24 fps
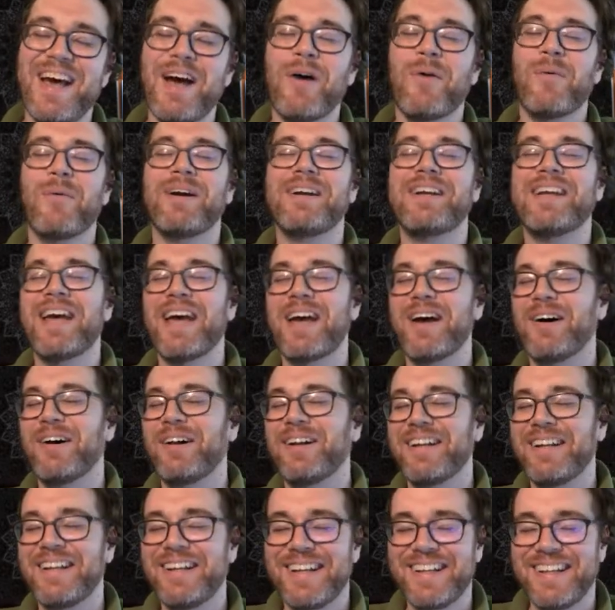One day
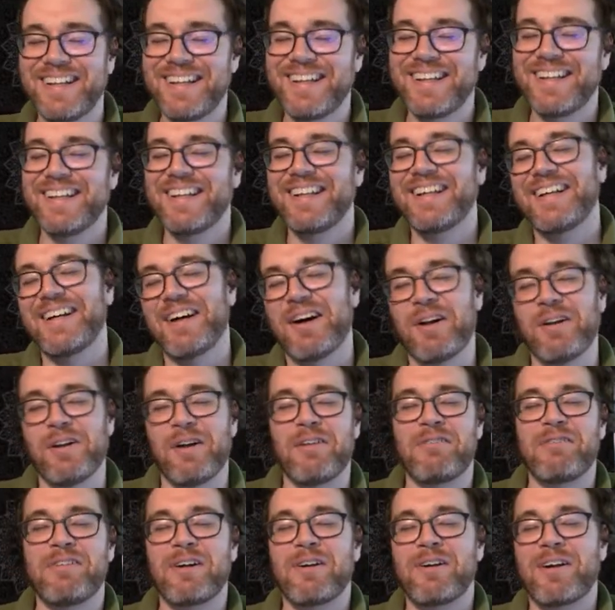
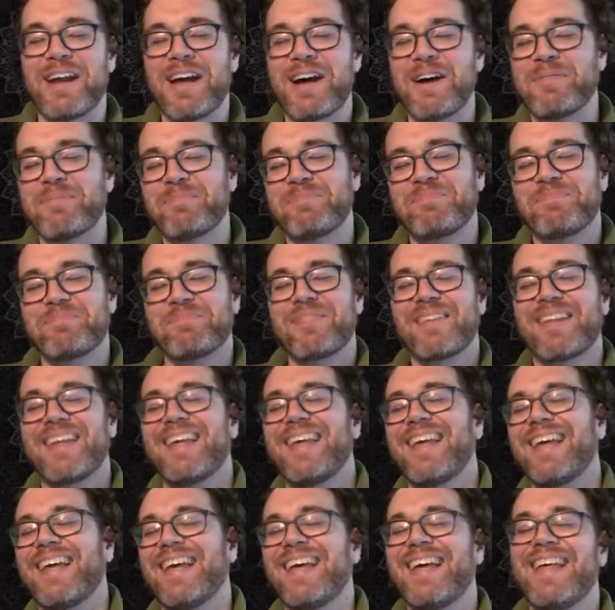I'll figure it out.
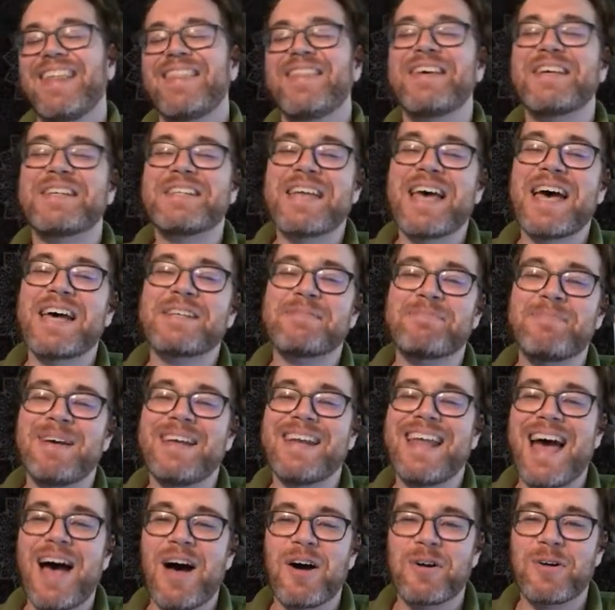This has
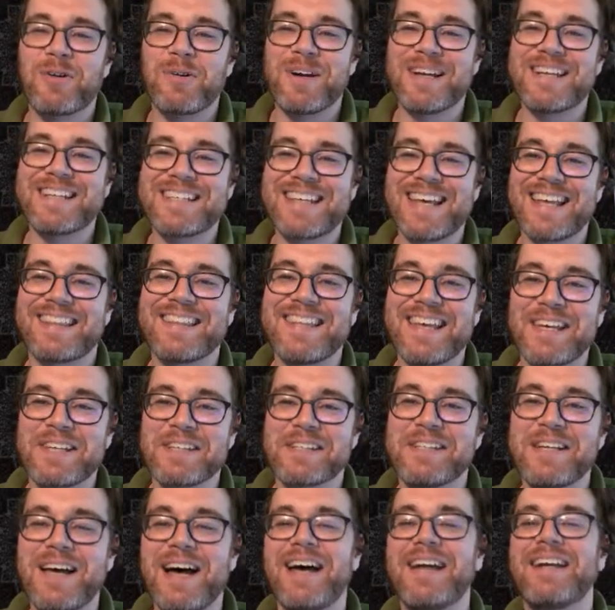been How Greens Get
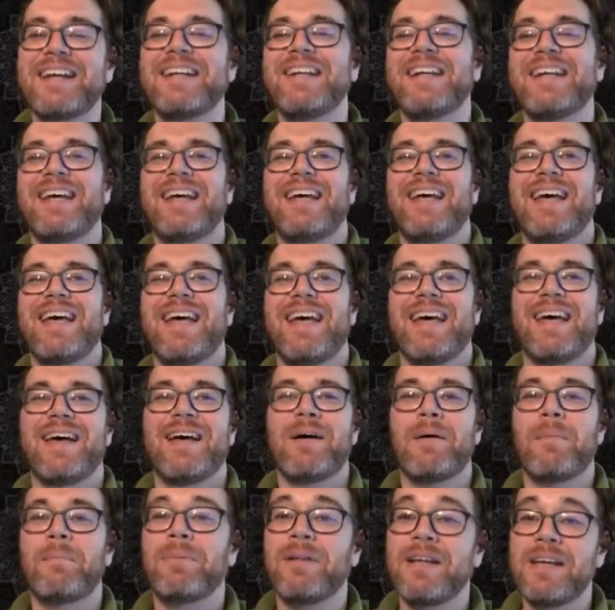Things Done.
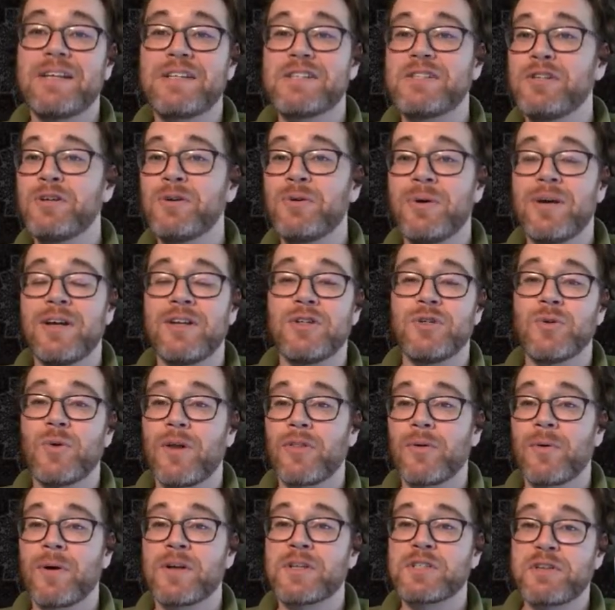Please do enjoy
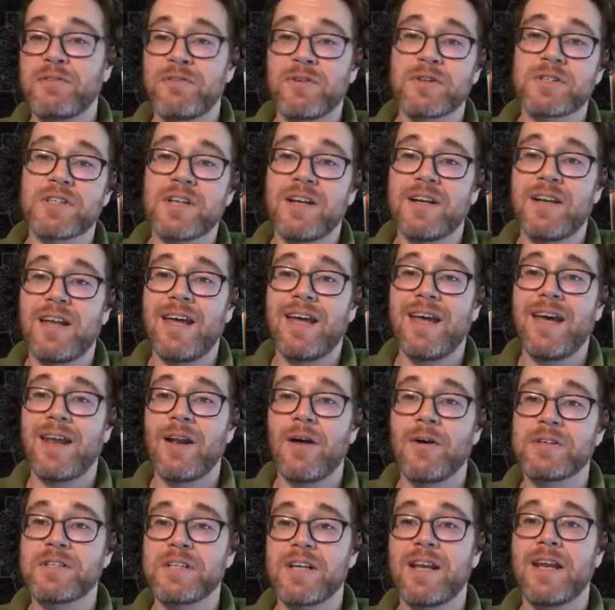the rest of your Sunday, and
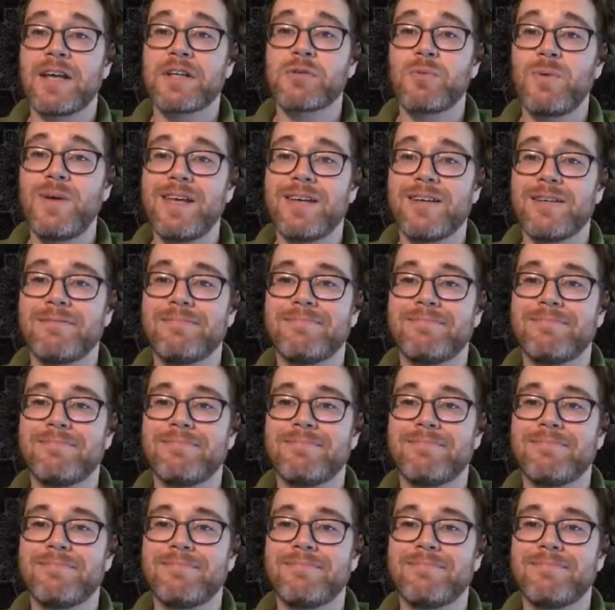I'll see you next week.